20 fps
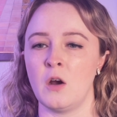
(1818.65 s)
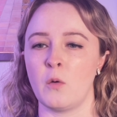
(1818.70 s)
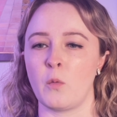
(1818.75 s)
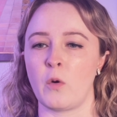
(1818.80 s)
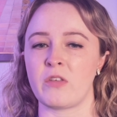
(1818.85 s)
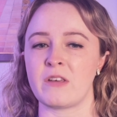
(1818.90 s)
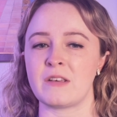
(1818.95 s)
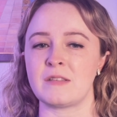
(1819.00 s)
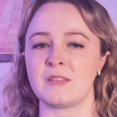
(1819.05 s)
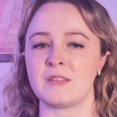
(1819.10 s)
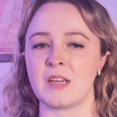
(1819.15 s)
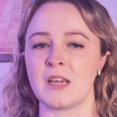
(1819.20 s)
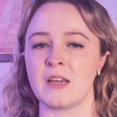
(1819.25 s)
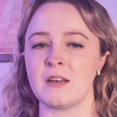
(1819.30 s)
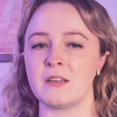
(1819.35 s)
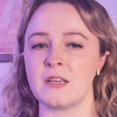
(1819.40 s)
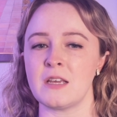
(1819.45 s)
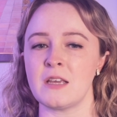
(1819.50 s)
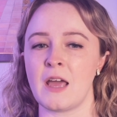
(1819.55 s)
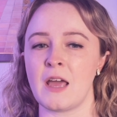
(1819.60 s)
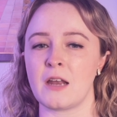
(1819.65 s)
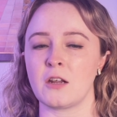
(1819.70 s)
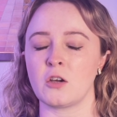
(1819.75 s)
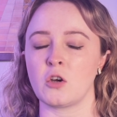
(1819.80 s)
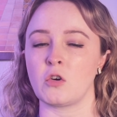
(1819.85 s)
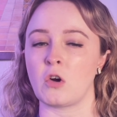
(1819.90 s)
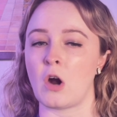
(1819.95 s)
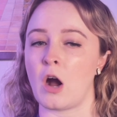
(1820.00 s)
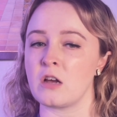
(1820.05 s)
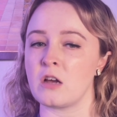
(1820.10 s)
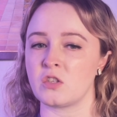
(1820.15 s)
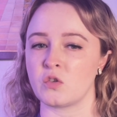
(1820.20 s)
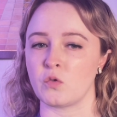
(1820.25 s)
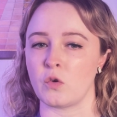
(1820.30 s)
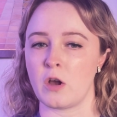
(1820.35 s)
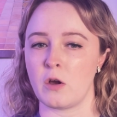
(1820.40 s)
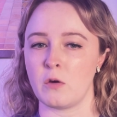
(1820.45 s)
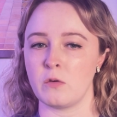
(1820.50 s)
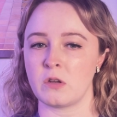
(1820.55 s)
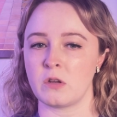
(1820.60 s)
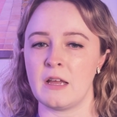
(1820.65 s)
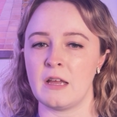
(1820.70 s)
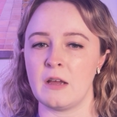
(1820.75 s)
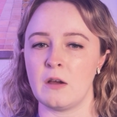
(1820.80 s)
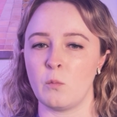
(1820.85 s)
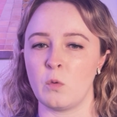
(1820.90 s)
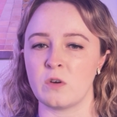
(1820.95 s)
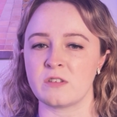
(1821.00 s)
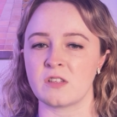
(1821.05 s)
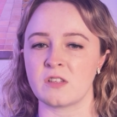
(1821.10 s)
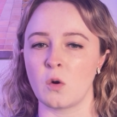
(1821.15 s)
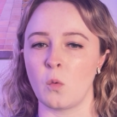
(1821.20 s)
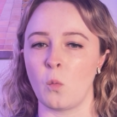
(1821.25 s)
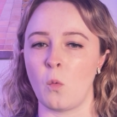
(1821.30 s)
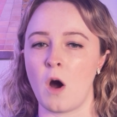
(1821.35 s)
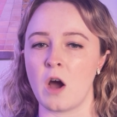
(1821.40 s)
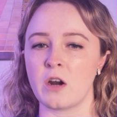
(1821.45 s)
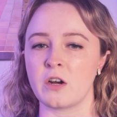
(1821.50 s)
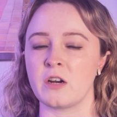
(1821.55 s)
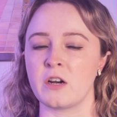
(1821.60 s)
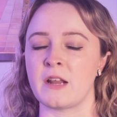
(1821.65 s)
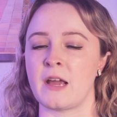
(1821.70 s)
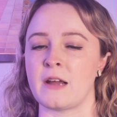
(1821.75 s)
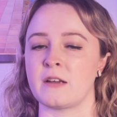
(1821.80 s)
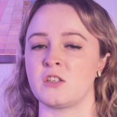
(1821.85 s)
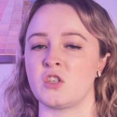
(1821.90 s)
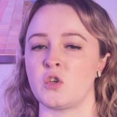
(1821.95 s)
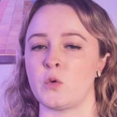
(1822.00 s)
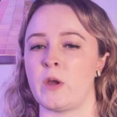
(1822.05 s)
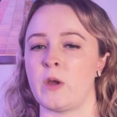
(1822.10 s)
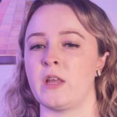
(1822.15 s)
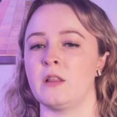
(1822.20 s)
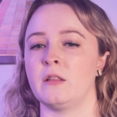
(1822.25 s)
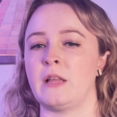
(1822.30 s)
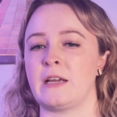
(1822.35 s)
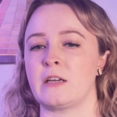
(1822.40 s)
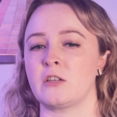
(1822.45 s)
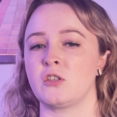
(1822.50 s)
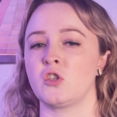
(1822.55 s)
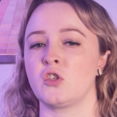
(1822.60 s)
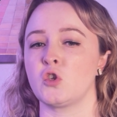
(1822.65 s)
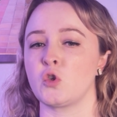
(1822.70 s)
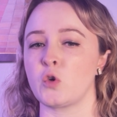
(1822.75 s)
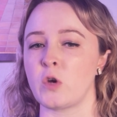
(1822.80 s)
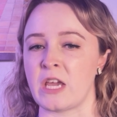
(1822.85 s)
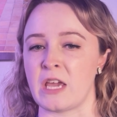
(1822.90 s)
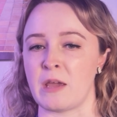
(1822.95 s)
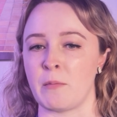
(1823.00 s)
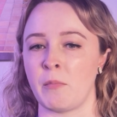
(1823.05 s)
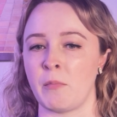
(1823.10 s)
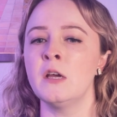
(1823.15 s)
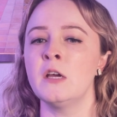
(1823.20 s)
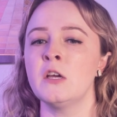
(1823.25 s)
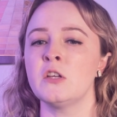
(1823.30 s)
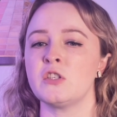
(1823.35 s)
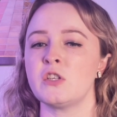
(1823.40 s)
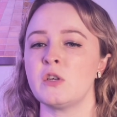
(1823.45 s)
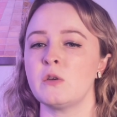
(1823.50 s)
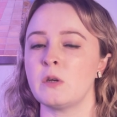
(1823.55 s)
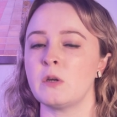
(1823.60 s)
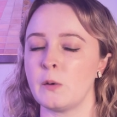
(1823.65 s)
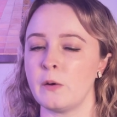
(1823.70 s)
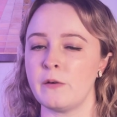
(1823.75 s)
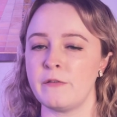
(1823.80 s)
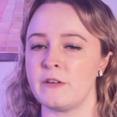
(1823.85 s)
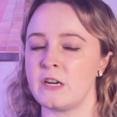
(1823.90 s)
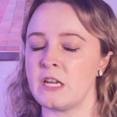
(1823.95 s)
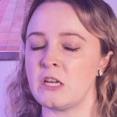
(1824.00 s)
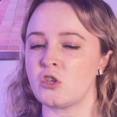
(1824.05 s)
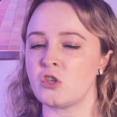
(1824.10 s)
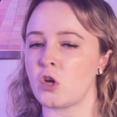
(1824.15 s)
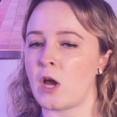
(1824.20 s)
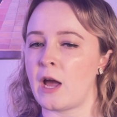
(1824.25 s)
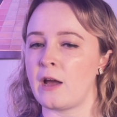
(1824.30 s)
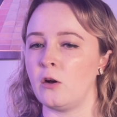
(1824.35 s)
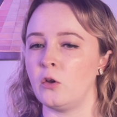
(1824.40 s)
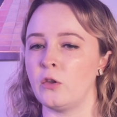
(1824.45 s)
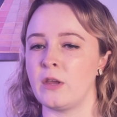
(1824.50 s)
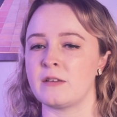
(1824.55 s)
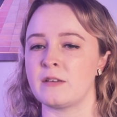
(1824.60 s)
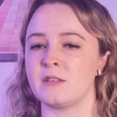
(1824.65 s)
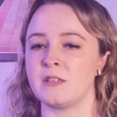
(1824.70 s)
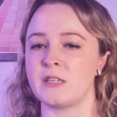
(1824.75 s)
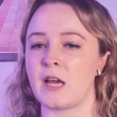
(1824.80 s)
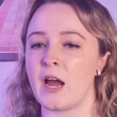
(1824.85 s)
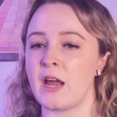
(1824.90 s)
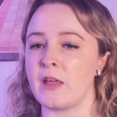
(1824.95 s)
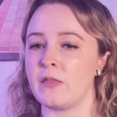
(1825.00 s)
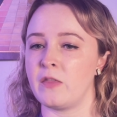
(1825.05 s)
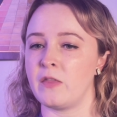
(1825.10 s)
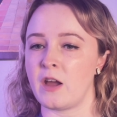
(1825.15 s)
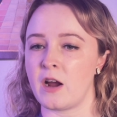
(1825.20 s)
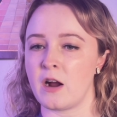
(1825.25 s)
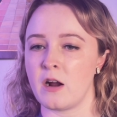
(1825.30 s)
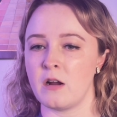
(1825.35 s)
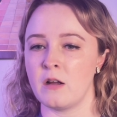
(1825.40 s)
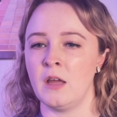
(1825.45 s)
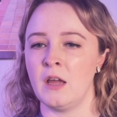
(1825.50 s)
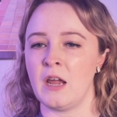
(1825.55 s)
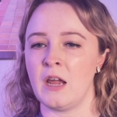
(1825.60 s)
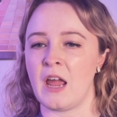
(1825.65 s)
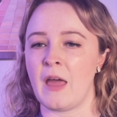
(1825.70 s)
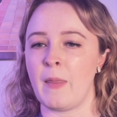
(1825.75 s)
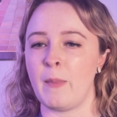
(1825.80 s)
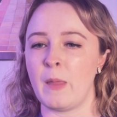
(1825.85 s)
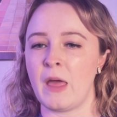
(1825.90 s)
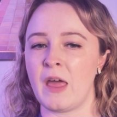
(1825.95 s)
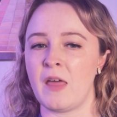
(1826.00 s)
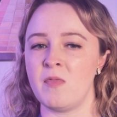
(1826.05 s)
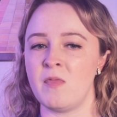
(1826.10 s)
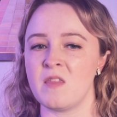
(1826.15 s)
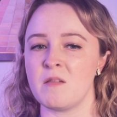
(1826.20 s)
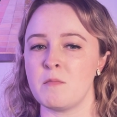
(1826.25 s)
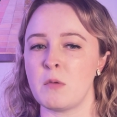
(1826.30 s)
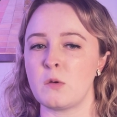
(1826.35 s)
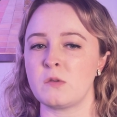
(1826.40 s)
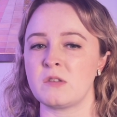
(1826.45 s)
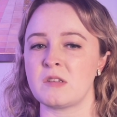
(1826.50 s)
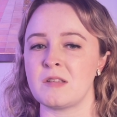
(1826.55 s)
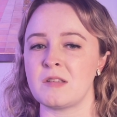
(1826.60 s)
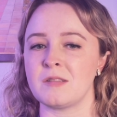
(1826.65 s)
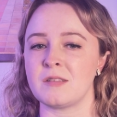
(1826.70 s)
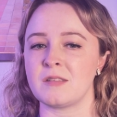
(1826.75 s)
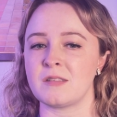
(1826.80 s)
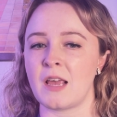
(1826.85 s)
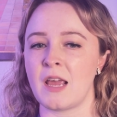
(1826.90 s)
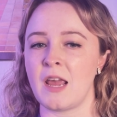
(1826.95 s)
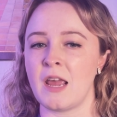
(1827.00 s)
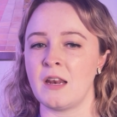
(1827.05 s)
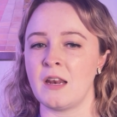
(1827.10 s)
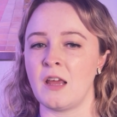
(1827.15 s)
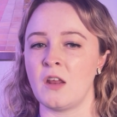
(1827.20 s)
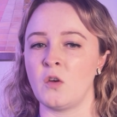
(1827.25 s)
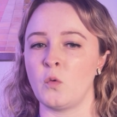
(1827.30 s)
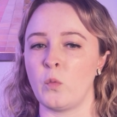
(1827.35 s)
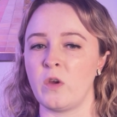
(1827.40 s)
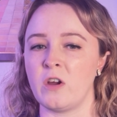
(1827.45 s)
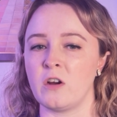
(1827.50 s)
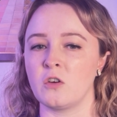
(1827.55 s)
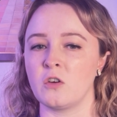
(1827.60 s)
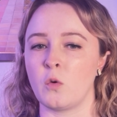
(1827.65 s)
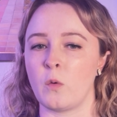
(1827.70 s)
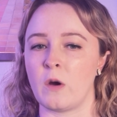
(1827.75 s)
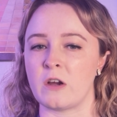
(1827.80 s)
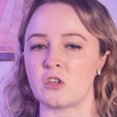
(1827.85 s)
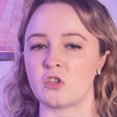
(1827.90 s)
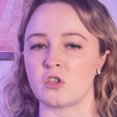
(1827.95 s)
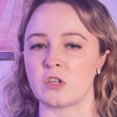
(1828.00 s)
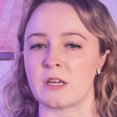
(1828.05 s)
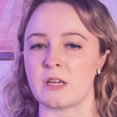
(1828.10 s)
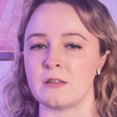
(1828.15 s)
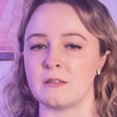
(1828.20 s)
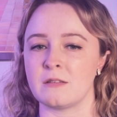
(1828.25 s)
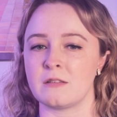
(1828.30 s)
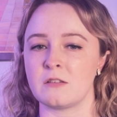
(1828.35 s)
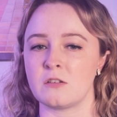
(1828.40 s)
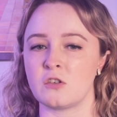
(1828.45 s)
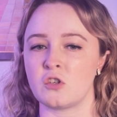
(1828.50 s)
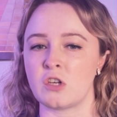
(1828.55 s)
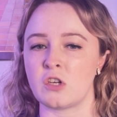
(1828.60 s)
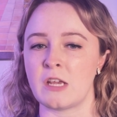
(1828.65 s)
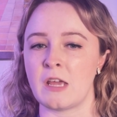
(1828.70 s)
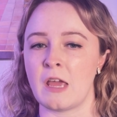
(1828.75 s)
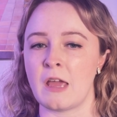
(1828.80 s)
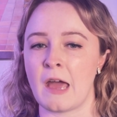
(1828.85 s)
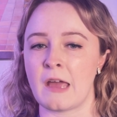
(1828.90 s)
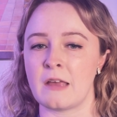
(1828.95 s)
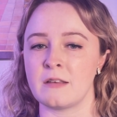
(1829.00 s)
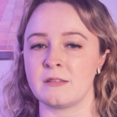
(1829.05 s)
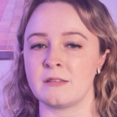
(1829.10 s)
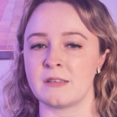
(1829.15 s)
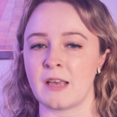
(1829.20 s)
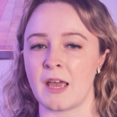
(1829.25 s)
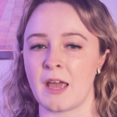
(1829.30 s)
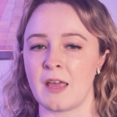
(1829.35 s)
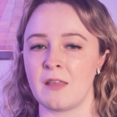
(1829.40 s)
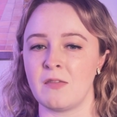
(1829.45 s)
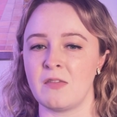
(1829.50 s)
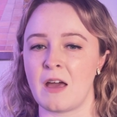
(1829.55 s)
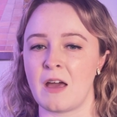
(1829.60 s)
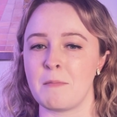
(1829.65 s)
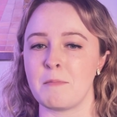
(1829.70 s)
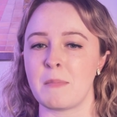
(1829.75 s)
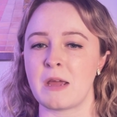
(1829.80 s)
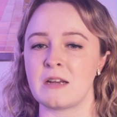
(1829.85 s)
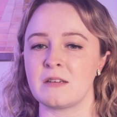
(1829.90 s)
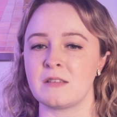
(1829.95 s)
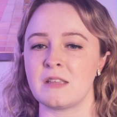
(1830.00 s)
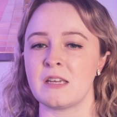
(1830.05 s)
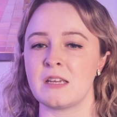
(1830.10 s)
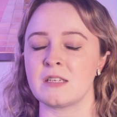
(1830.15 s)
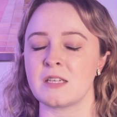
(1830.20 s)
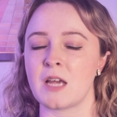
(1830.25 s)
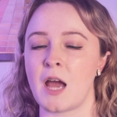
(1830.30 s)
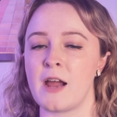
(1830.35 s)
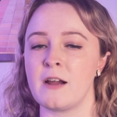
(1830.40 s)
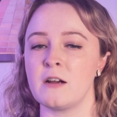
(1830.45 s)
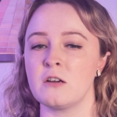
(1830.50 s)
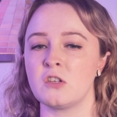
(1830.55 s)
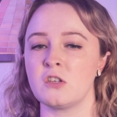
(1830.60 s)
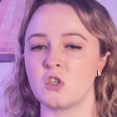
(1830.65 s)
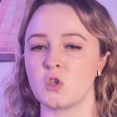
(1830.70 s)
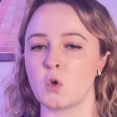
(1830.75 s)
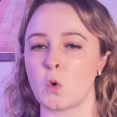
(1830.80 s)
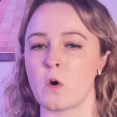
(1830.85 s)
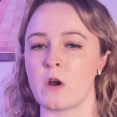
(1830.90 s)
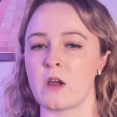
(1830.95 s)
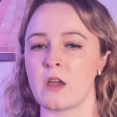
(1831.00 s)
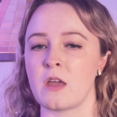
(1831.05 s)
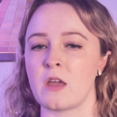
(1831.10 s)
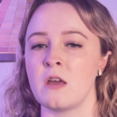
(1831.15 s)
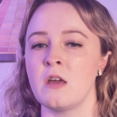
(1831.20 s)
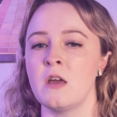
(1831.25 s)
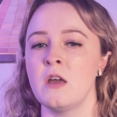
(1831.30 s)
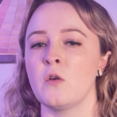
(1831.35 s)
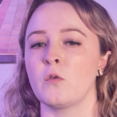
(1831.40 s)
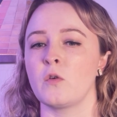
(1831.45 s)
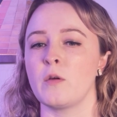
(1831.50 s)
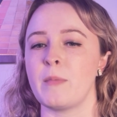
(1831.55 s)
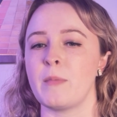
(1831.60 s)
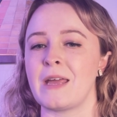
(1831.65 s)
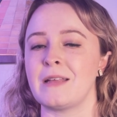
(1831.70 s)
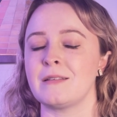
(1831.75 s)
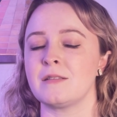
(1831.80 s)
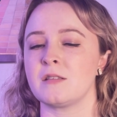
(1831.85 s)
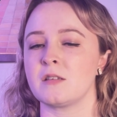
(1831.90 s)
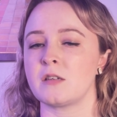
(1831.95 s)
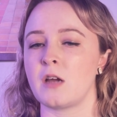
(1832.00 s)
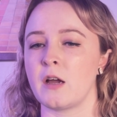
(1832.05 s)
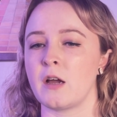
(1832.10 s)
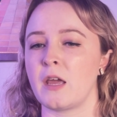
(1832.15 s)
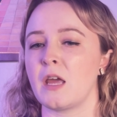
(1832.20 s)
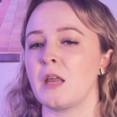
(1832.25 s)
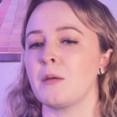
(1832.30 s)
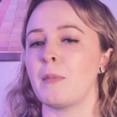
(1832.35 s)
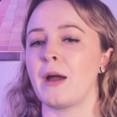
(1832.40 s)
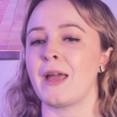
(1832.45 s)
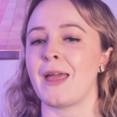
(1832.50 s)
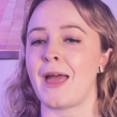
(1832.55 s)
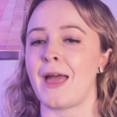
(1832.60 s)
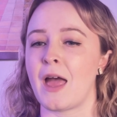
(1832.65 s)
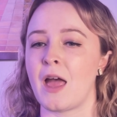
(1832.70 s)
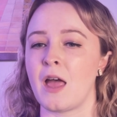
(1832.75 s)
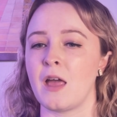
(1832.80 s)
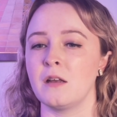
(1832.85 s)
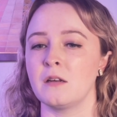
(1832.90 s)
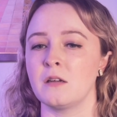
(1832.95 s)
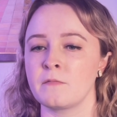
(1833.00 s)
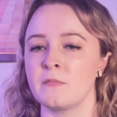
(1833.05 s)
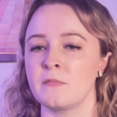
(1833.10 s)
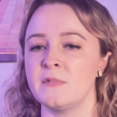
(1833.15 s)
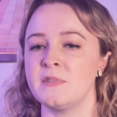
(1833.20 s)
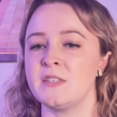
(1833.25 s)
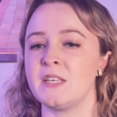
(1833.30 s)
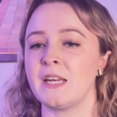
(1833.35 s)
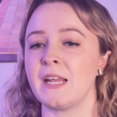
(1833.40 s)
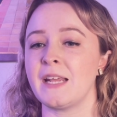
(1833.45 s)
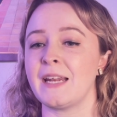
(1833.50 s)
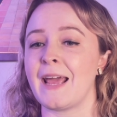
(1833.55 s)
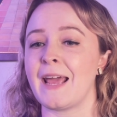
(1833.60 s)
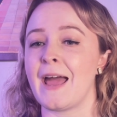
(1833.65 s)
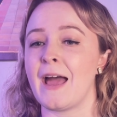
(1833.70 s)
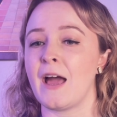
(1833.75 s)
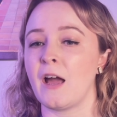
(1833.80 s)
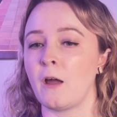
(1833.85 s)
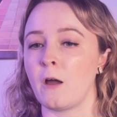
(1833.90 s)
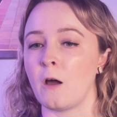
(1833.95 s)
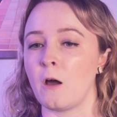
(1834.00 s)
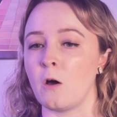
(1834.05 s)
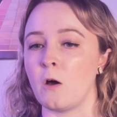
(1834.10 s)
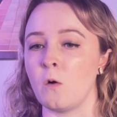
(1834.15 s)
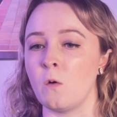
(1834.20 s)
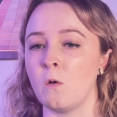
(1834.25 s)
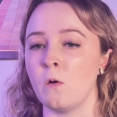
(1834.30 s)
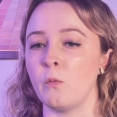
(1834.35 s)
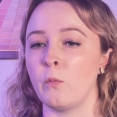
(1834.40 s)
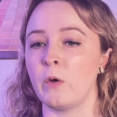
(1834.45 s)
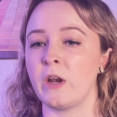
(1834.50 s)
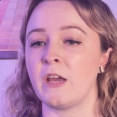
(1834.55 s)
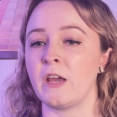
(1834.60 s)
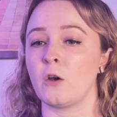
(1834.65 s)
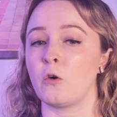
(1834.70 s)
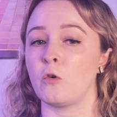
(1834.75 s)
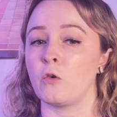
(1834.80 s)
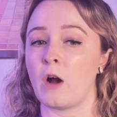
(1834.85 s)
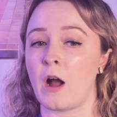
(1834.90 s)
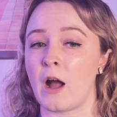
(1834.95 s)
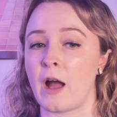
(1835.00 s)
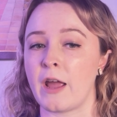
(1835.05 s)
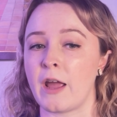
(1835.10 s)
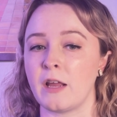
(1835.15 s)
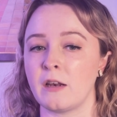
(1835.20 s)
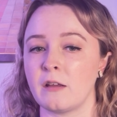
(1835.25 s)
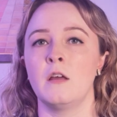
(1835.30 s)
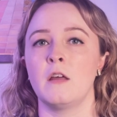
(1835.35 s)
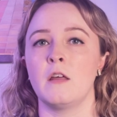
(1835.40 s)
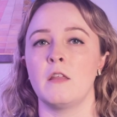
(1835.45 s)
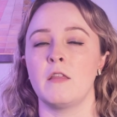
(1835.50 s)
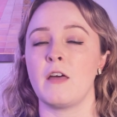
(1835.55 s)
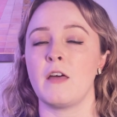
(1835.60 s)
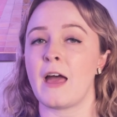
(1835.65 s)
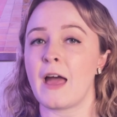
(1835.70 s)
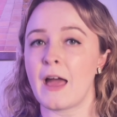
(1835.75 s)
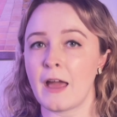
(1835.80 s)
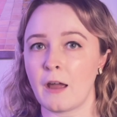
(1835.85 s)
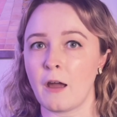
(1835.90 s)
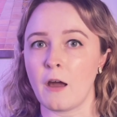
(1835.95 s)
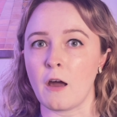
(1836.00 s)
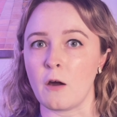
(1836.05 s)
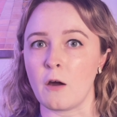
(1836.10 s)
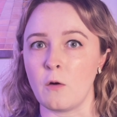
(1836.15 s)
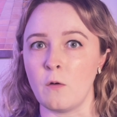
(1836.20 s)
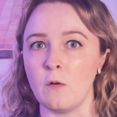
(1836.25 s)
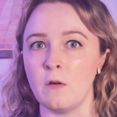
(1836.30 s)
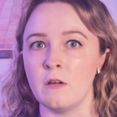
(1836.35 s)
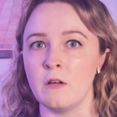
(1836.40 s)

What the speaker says: Were they standing at a crossroad? Was there water next to it, like a stream? Do you know if any child has died there? And then the most insane and weird questions she said that makes the entire story remain stuck in my head. Did it echo when it cried? The echo,